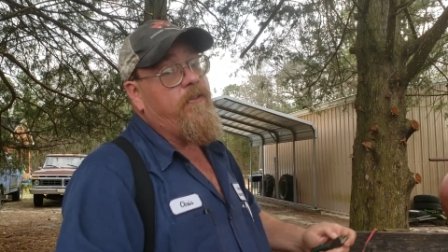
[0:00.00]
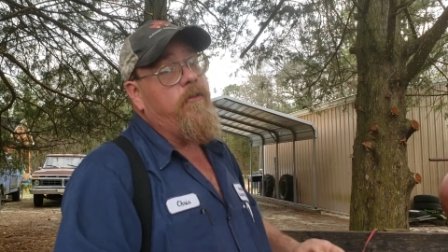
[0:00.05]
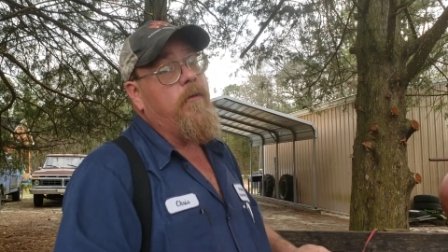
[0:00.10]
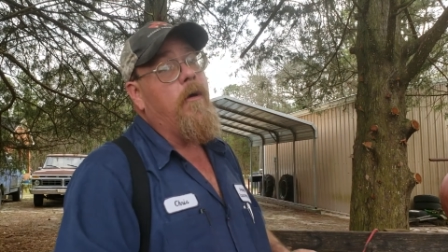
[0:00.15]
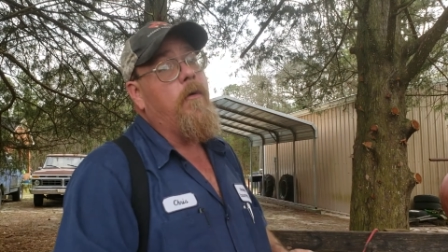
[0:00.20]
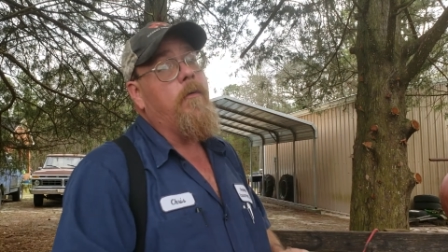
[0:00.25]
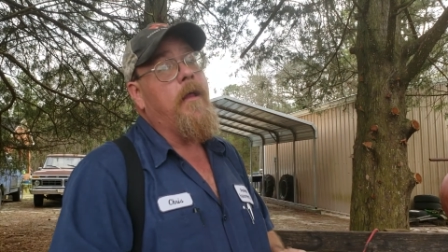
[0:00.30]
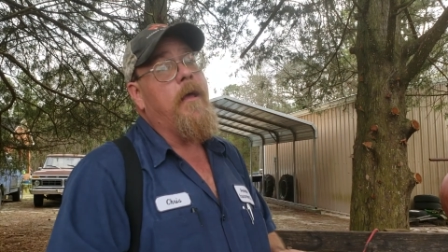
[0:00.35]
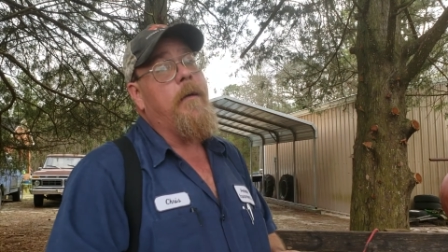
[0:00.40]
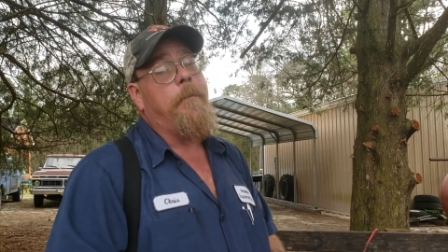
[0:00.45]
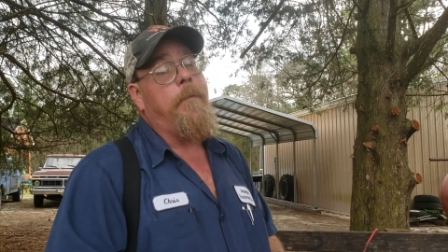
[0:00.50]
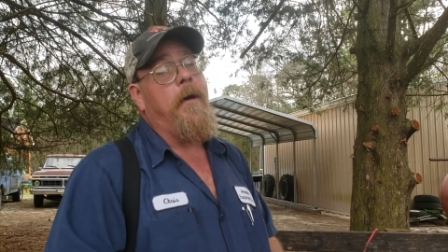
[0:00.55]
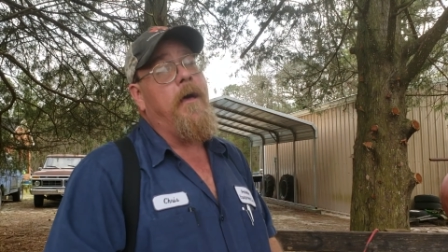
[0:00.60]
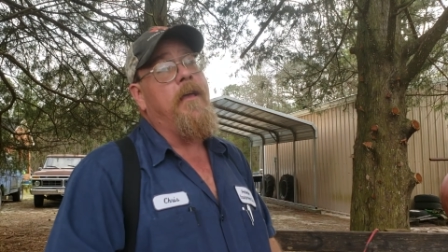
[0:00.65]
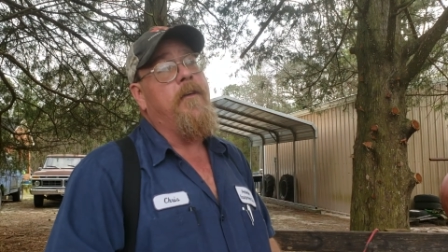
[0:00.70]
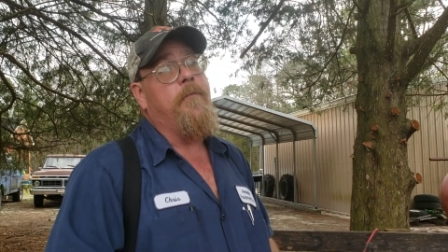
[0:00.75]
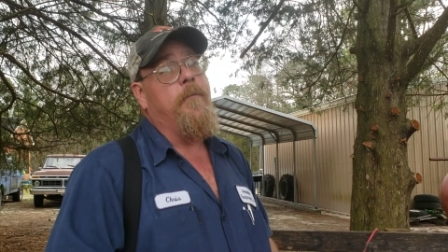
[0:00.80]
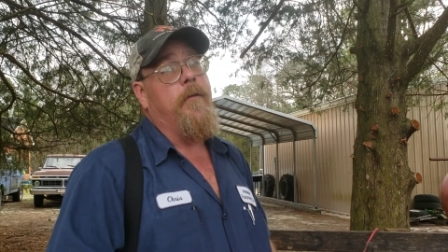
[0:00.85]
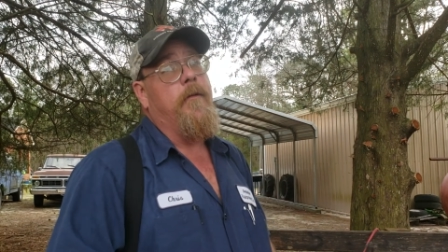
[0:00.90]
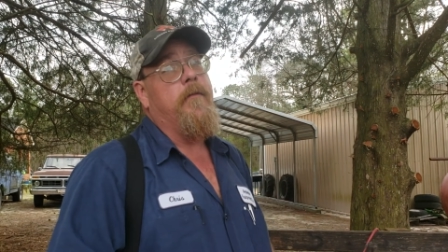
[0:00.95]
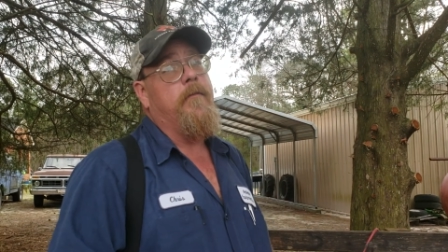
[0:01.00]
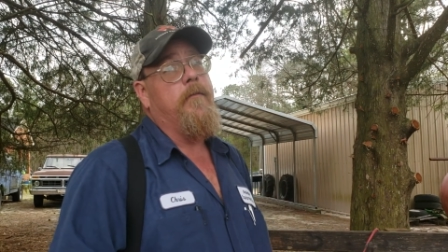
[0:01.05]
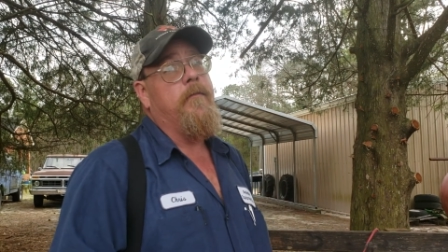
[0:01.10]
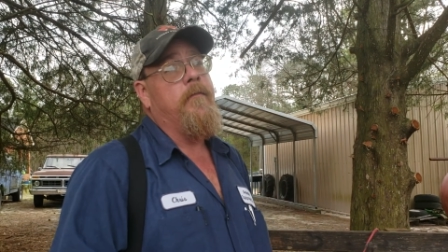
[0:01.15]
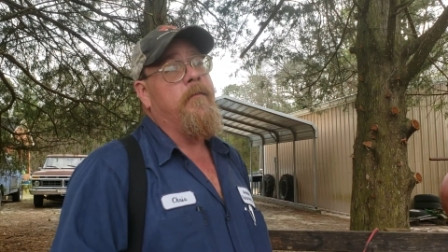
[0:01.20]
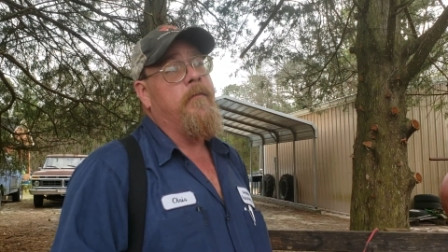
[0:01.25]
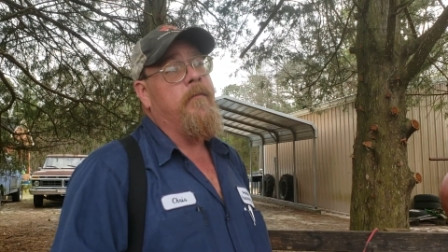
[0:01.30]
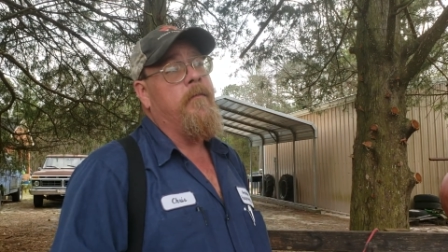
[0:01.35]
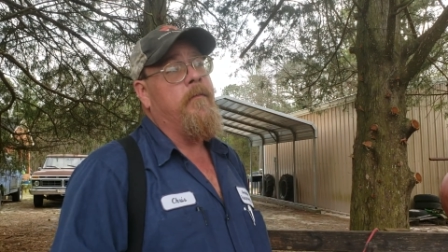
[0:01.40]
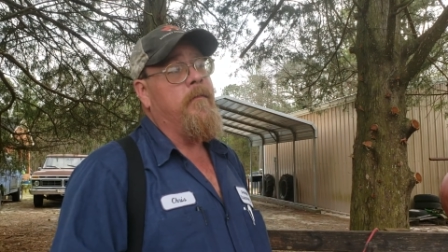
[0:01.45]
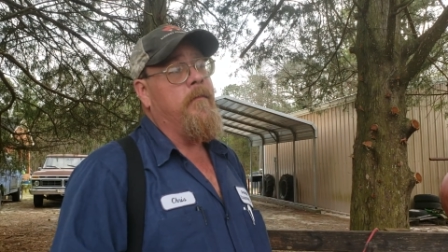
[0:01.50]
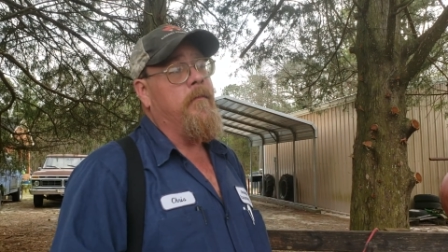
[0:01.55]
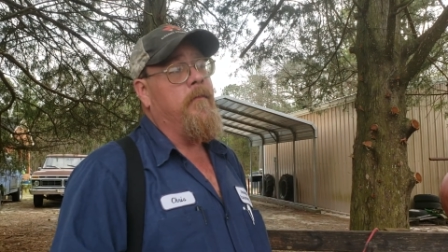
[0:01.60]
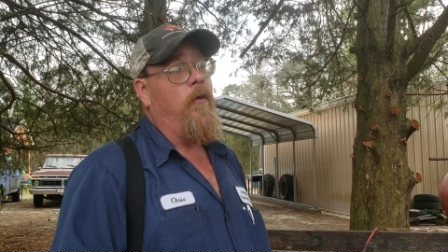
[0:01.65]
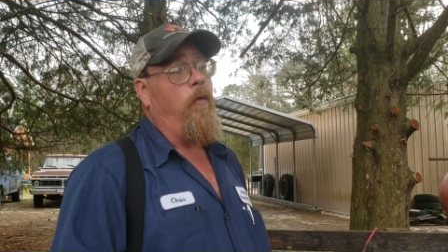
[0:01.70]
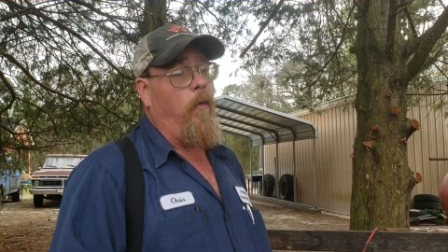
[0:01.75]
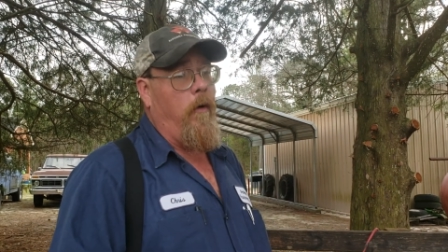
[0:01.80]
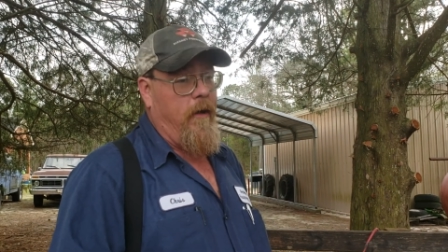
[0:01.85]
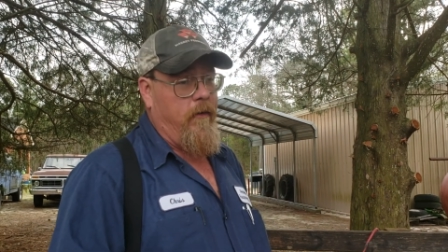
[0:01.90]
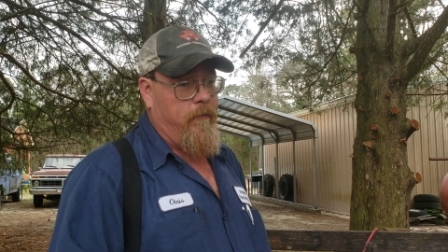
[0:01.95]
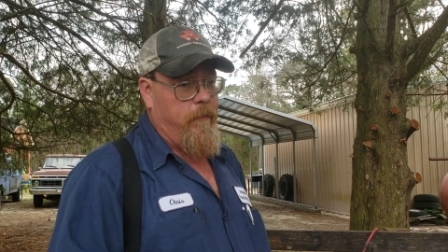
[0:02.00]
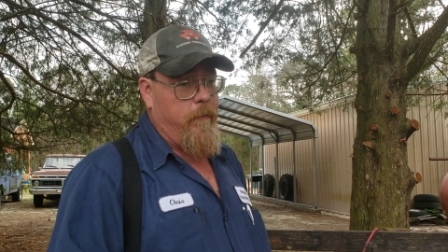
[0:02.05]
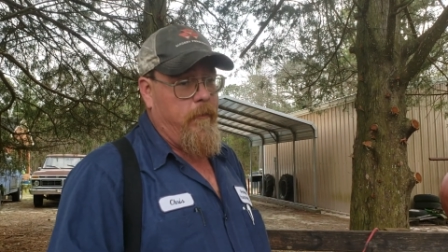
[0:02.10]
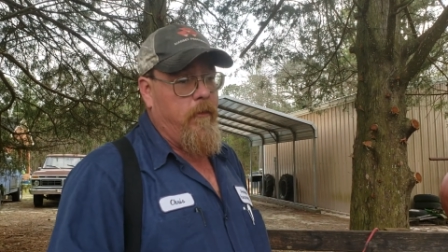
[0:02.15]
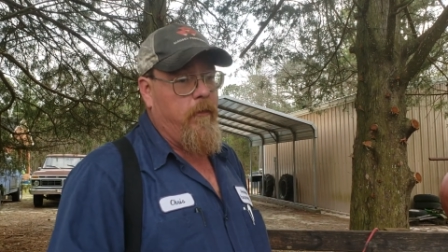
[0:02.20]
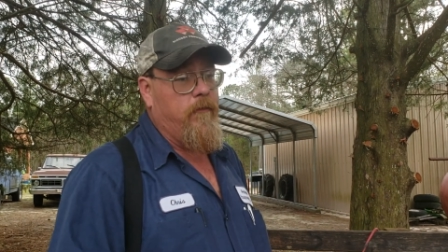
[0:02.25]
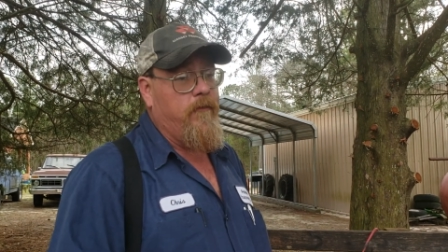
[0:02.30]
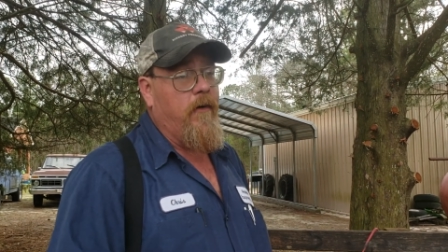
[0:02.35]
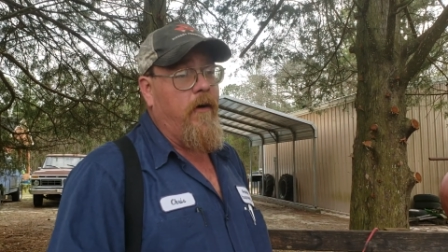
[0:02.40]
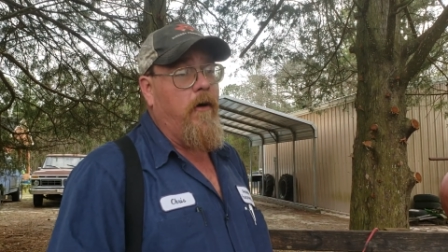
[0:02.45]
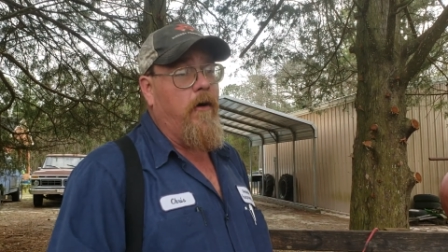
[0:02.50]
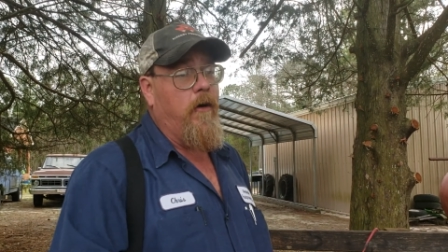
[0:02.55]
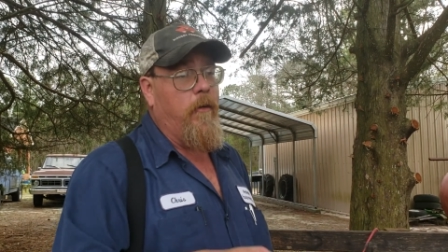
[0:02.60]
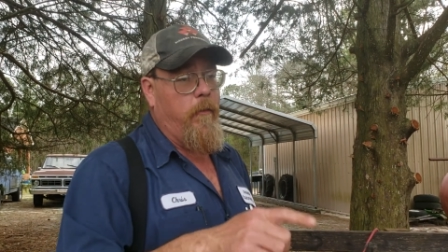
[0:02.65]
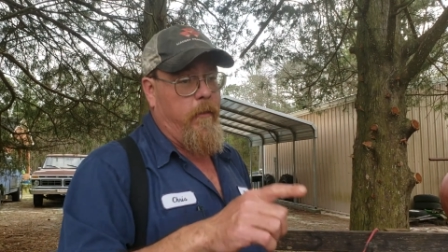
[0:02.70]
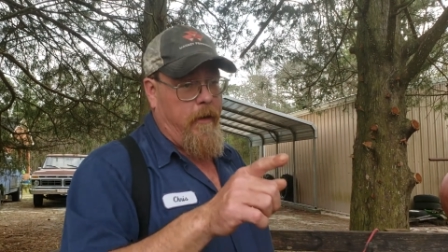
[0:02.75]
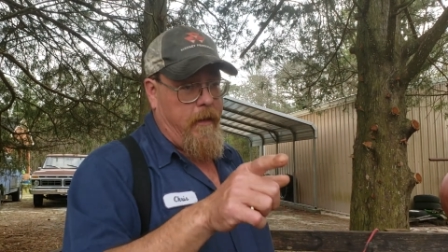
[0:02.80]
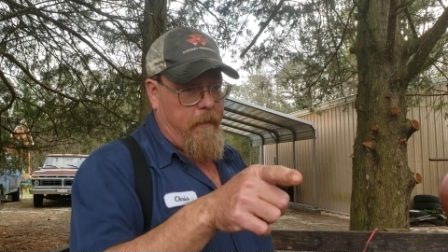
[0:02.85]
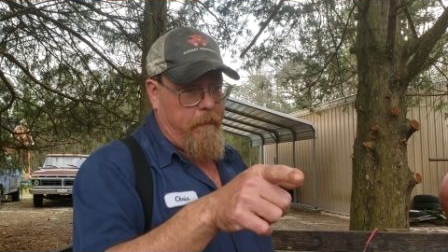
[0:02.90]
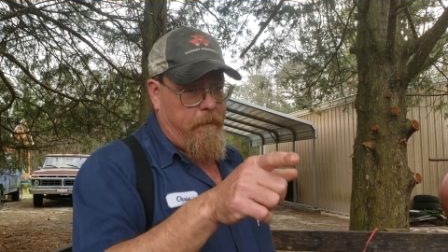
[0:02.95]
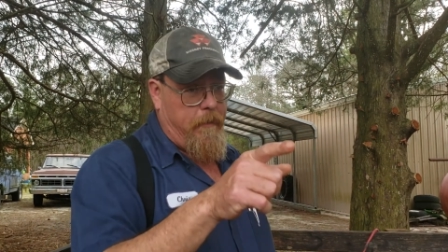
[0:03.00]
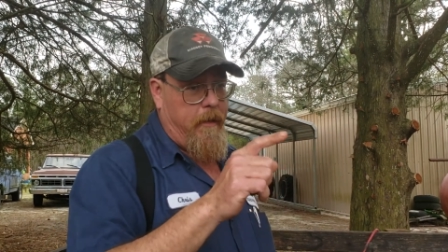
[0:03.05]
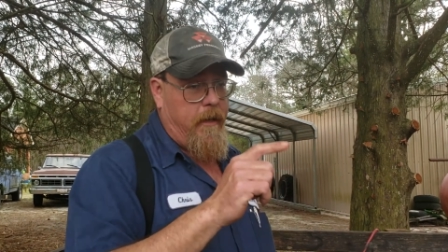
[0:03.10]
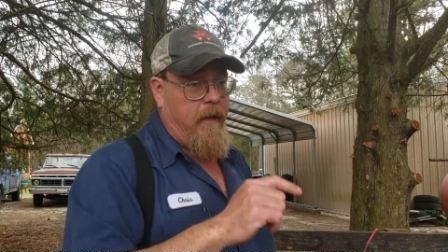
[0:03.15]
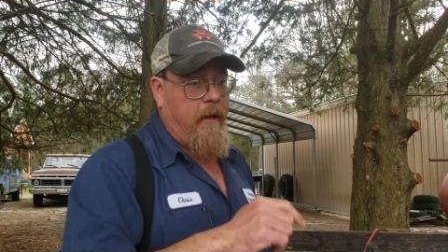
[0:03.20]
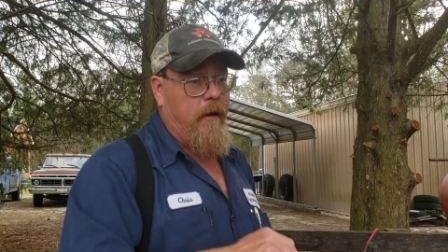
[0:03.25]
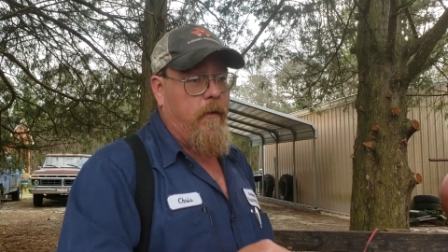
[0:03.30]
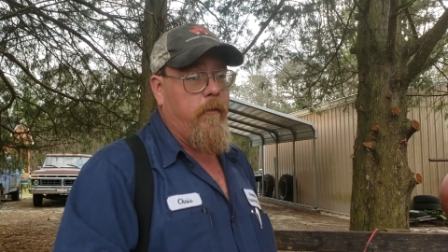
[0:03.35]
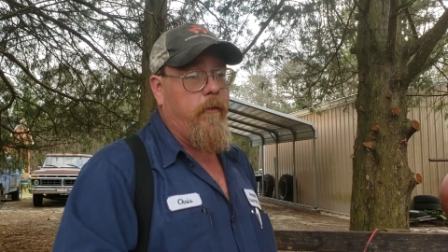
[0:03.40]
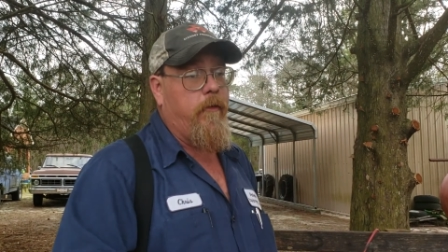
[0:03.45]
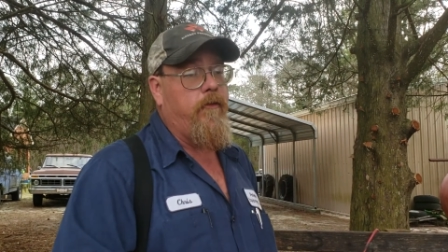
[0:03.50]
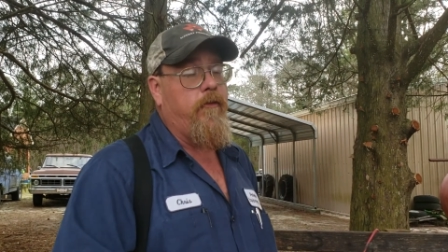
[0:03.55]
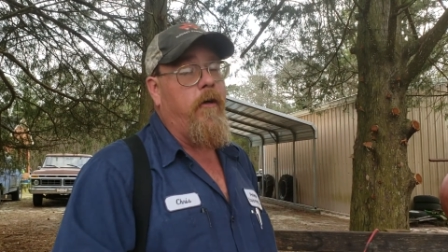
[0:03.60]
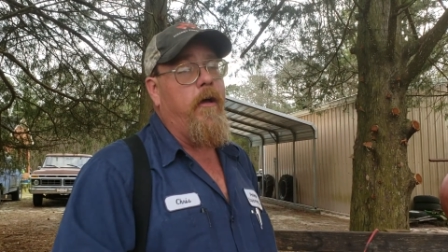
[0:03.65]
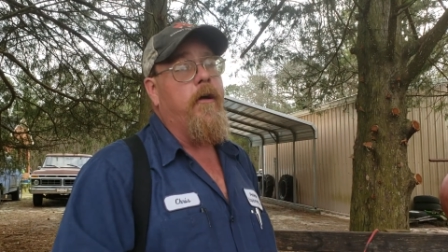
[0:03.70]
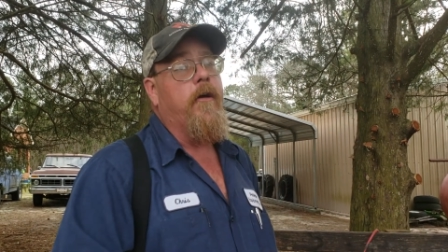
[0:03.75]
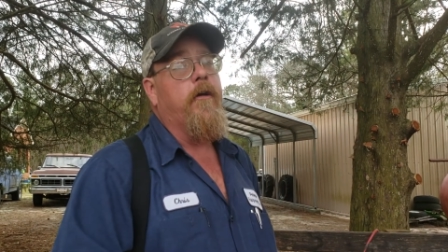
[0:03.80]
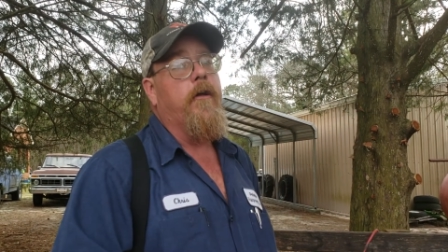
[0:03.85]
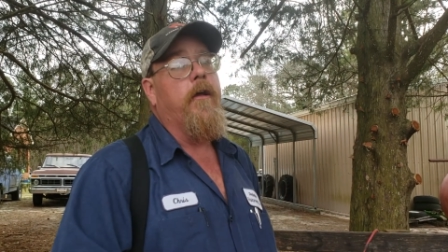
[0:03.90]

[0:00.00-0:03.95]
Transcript: you on that pavement, away from your farm with that pig on the trailer,